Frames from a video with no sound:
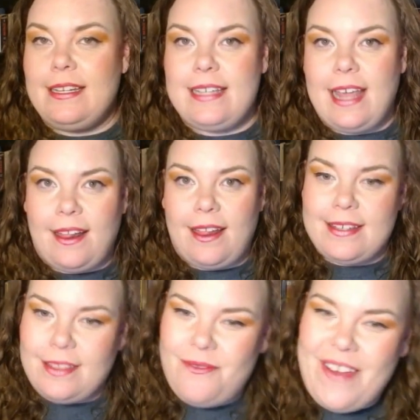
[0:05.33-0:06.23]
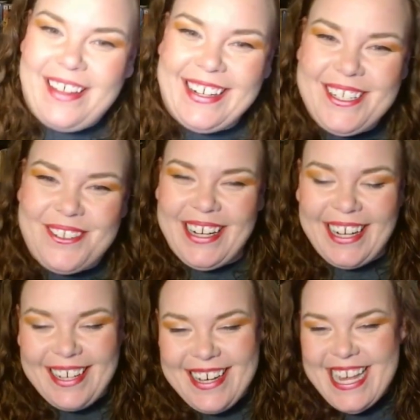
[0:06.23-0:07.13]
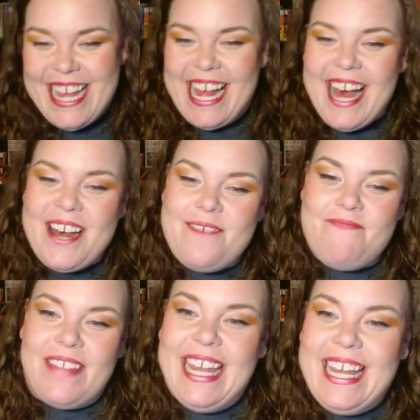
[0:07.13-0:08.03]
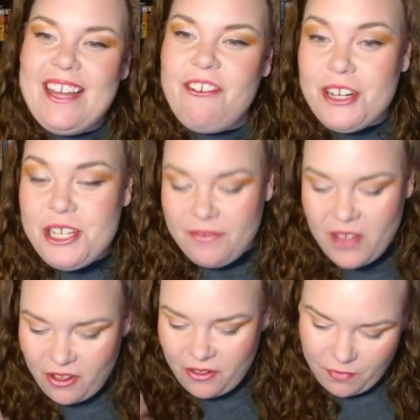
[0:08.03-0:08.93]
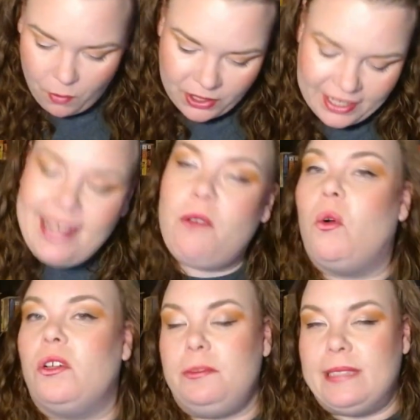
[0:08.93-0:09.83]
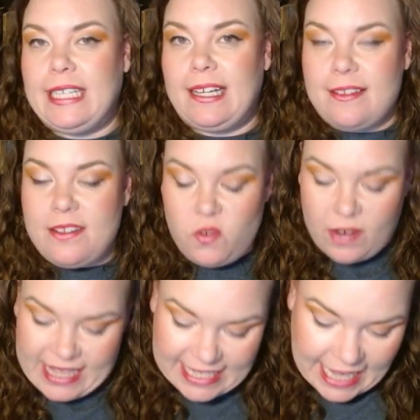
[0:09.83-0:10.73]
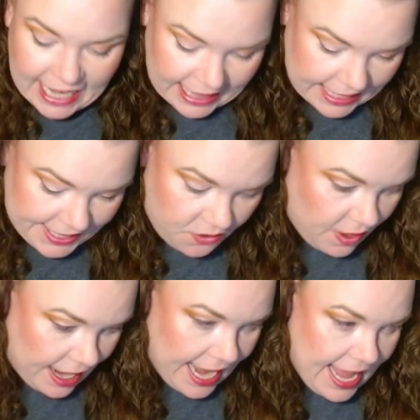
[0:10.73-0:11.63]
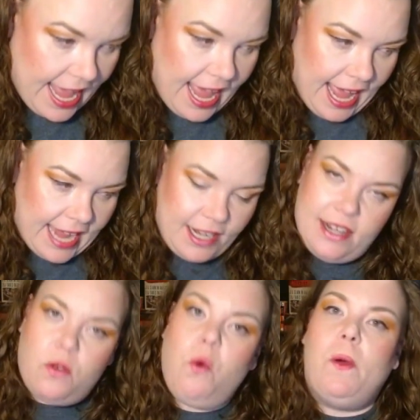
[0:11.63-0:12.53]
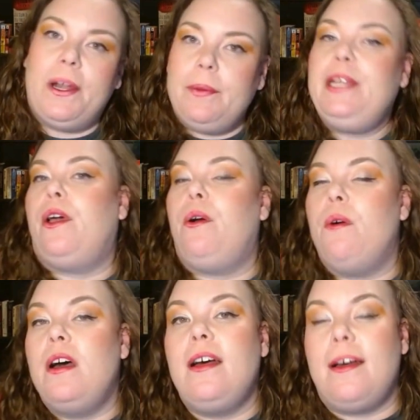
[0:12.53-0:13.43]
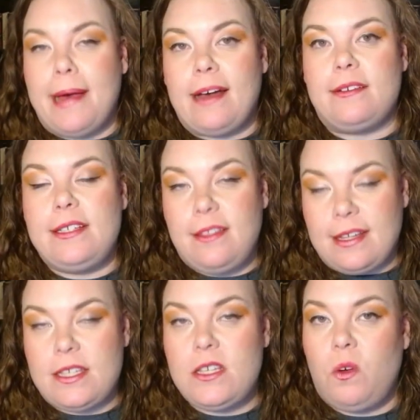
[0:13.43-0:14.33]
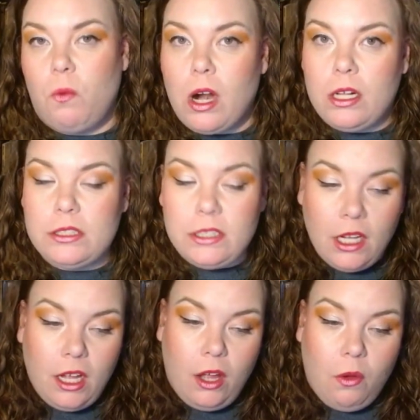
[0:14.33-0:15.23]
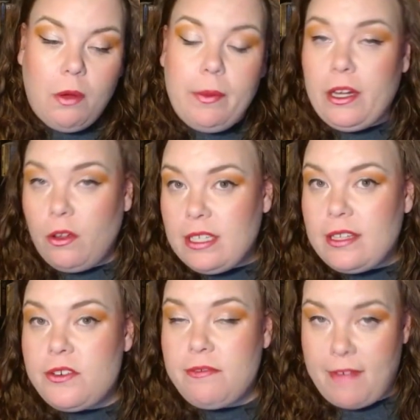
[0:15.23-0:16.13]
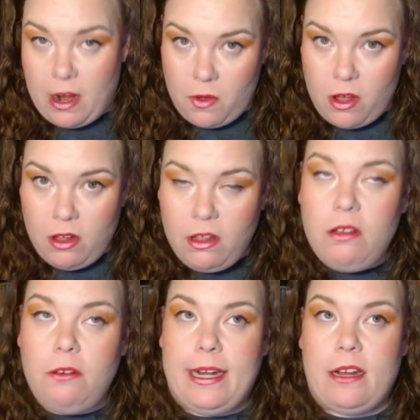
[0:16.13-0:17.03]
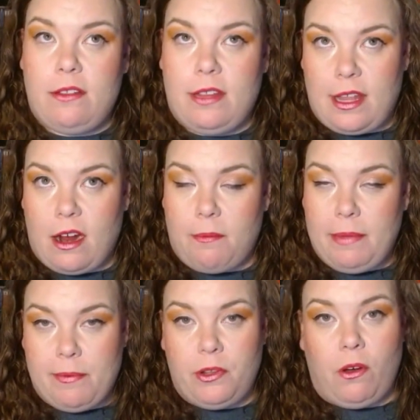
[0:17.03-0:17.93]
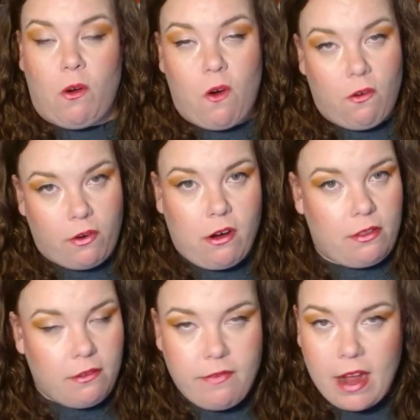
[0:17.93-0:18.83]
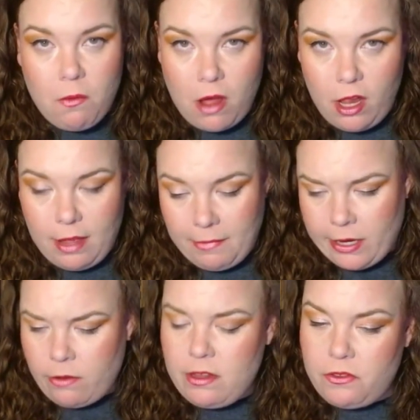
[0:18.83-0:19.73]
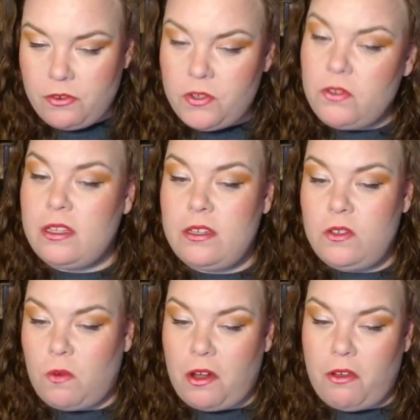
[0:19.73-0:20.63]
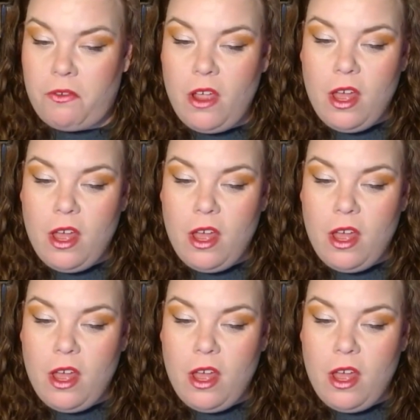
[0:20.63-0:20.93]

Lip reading: into analyzing the Valedictorian. First of all, we're looking at world building in the story, the setting in the story, and what do we know about this world? Well, we know that there's a firewall. We know that there are people who go over the firewall, and we know that there's this sort of